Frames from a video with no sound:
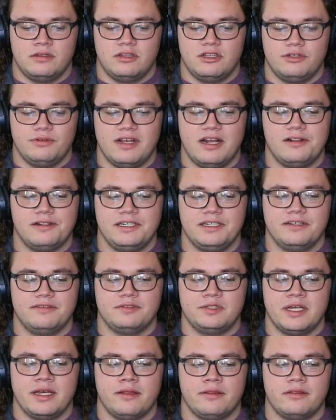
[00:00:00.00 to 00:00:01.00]
The reality of
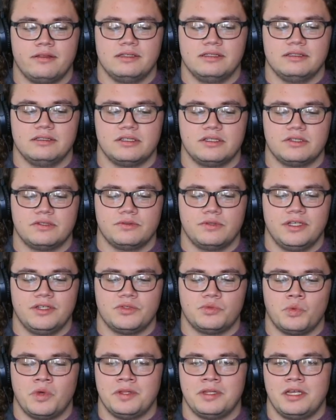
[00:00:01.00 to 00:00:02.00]
death
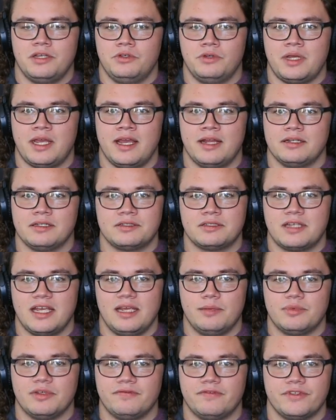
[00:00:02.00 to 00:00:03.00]
is one that you can't
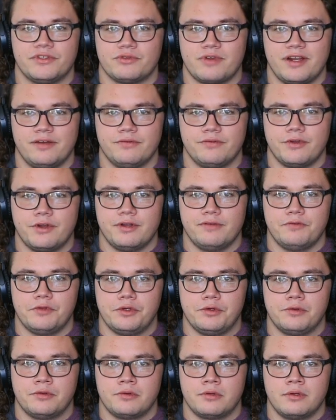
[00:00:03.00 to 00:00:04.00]
escape if it's right in front of
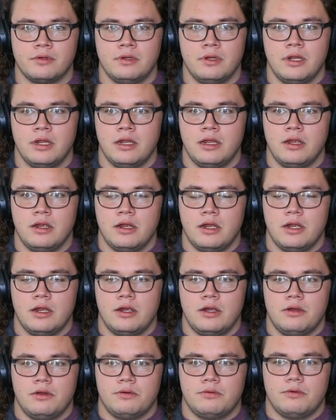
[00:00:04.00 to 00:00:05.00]
you,
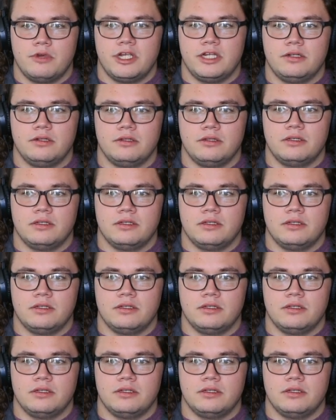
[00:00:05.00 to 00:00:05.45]
right?